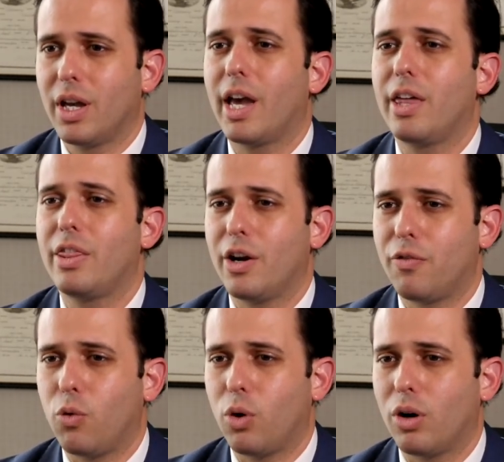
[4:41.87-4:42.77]
And
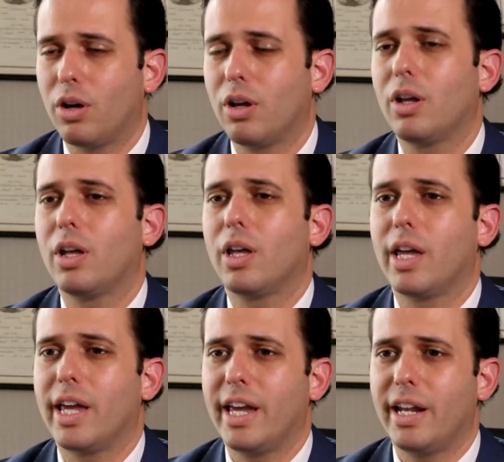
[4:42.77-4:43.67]
therefore,
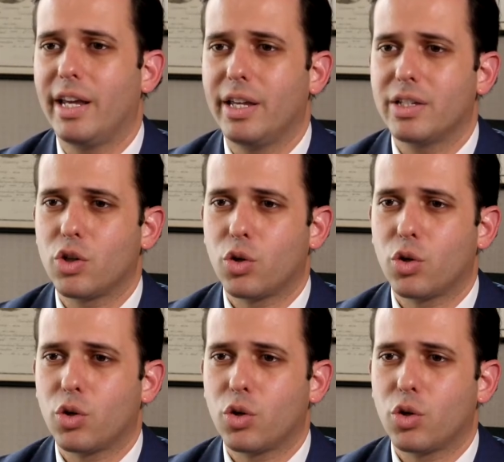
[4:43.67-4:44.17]
it is